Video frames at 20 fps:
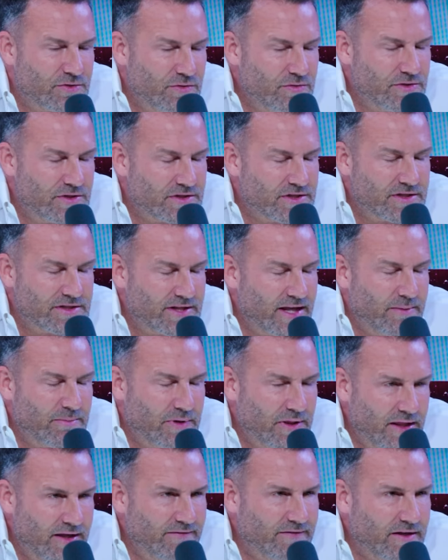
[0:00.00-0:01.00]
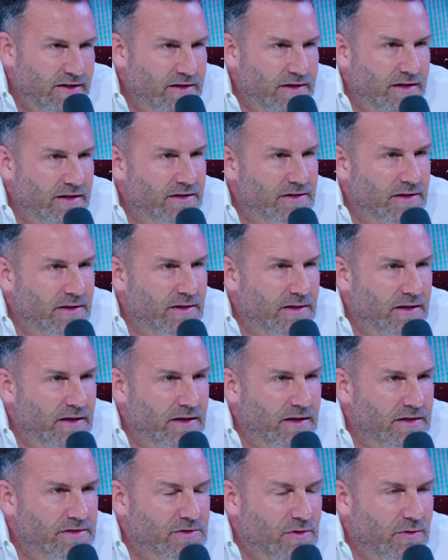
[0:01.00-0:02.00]
true just because they believe it. It,
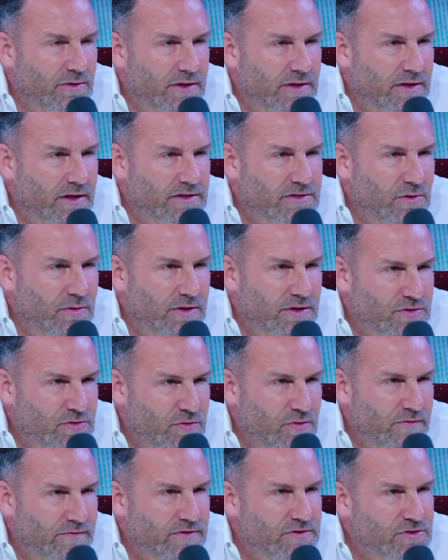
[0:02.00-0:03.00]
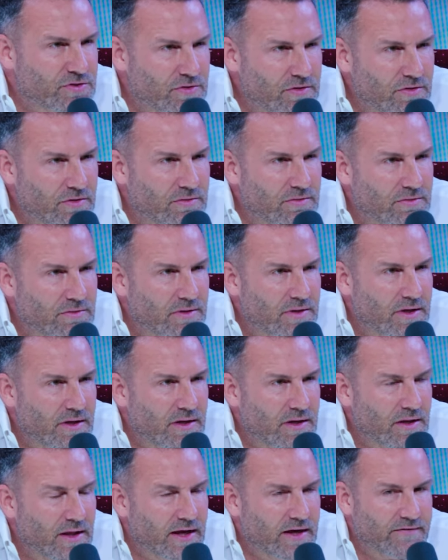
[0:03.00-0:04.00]
it. It's only it's only true if it's true.
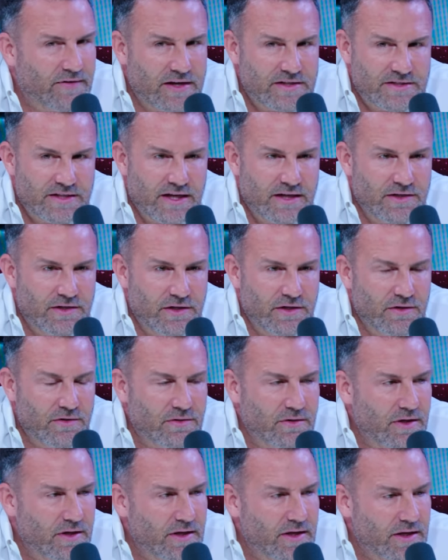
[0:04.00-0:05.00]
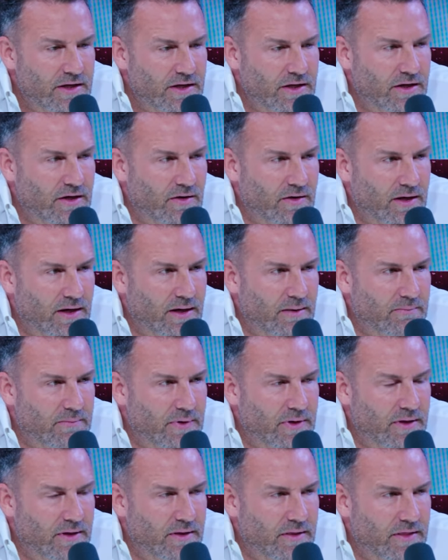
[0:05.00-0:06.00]
Like if I said to you, you know, um,
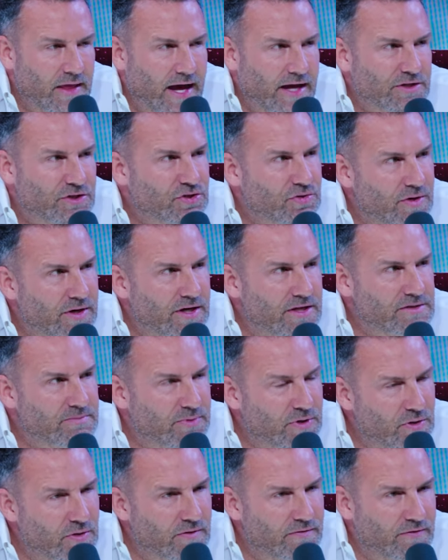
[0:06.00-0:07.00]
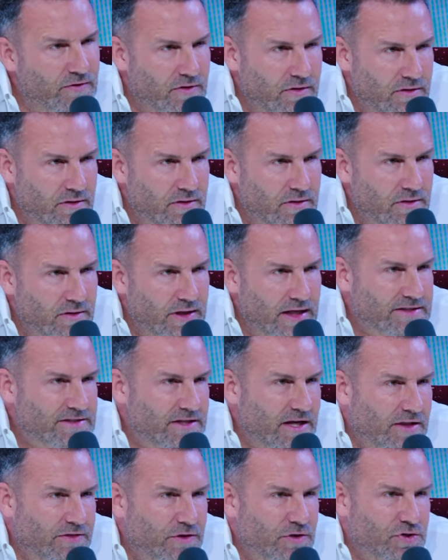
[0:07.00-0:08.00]
that tree is beautiful. That's
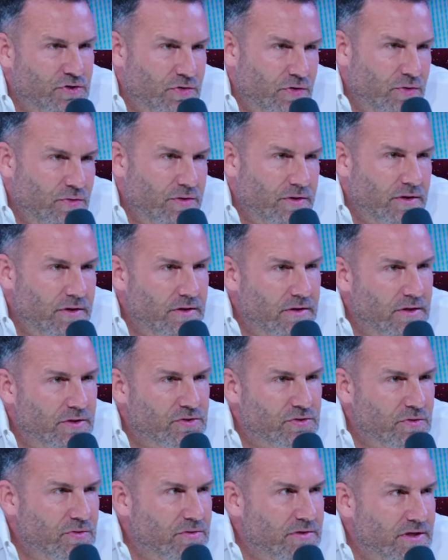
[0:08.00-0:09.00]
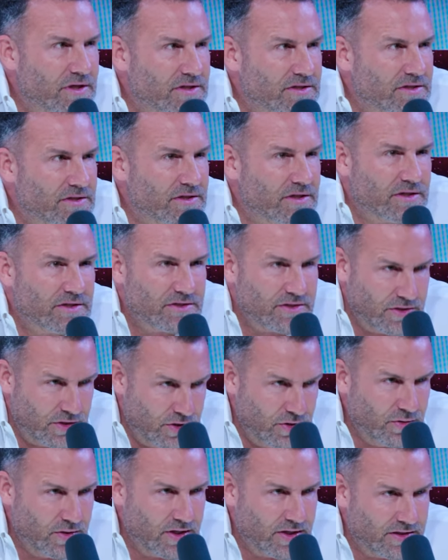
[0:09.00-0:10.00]
not the truth. The truth is, is
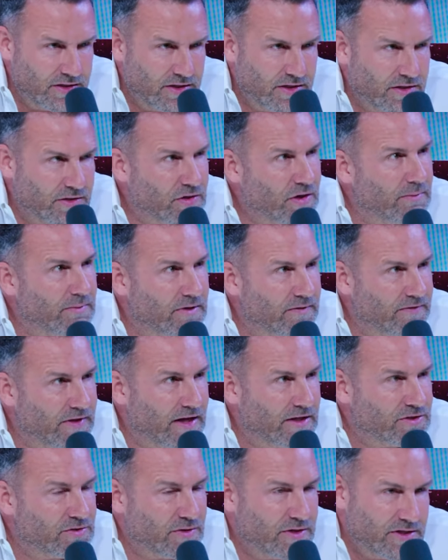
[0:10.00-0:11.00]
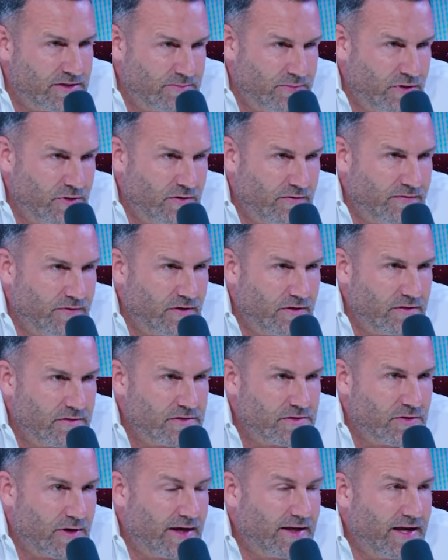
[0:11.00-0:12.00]
you get to determine if that tree is beautiful.
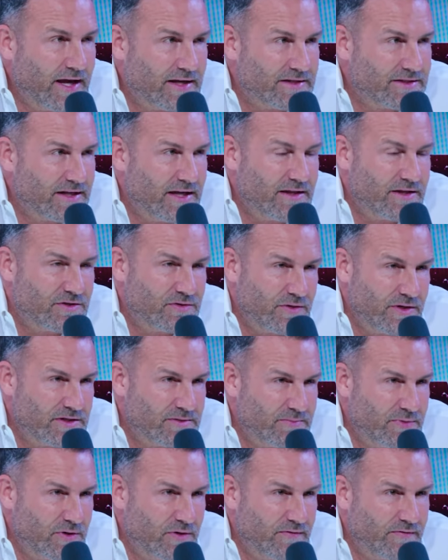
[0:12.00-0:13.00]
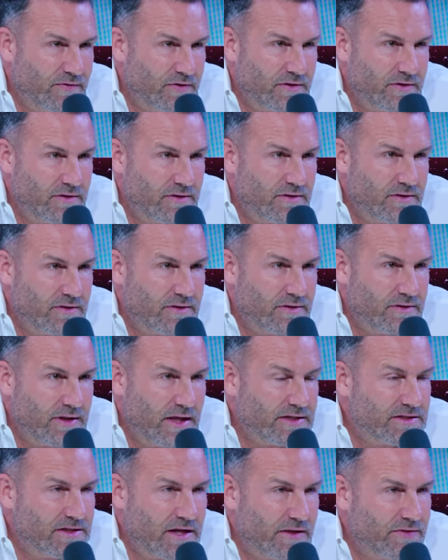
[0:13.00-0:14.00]
So I can't say the tree is beautiful.
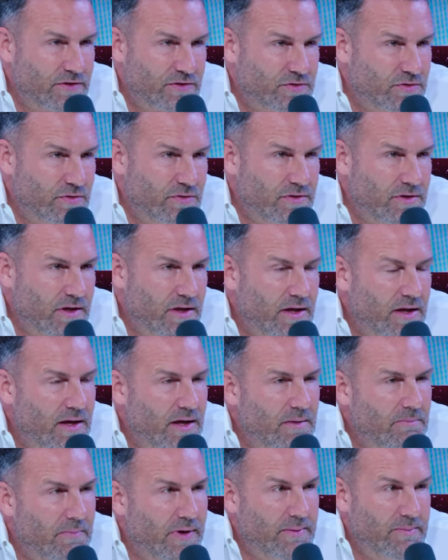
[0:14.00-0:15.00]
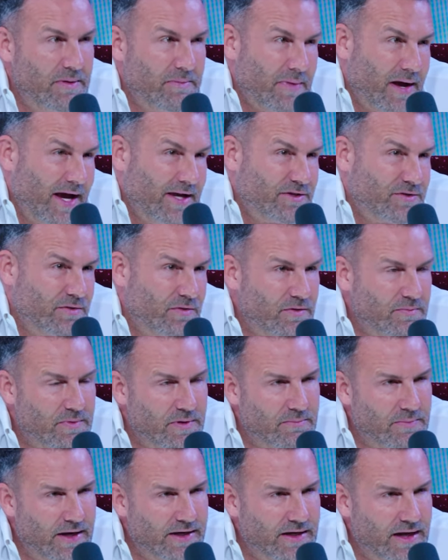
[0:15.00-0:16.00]
That's not the truth. Maybe my truth, but
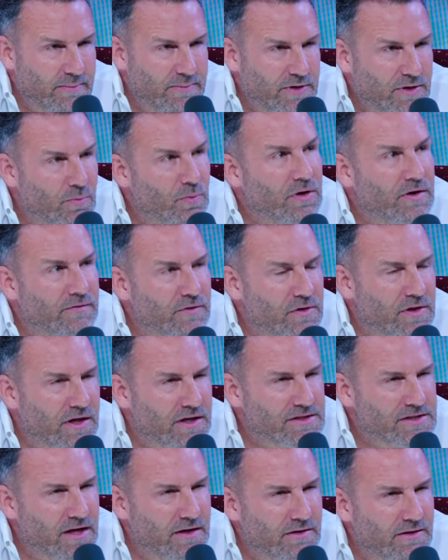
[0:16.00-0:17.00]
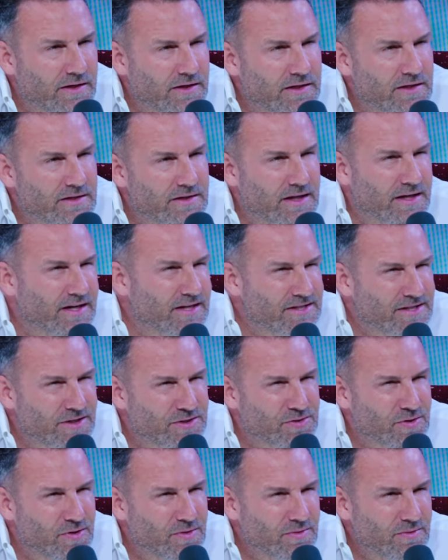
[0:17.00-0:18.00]
it might not be. What if you think it's ugly? Then is it
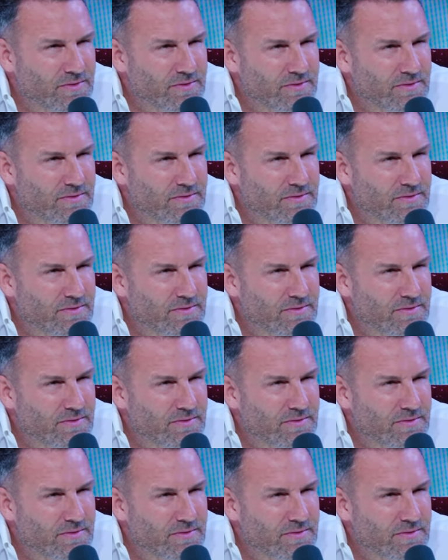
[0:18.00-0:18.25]
true?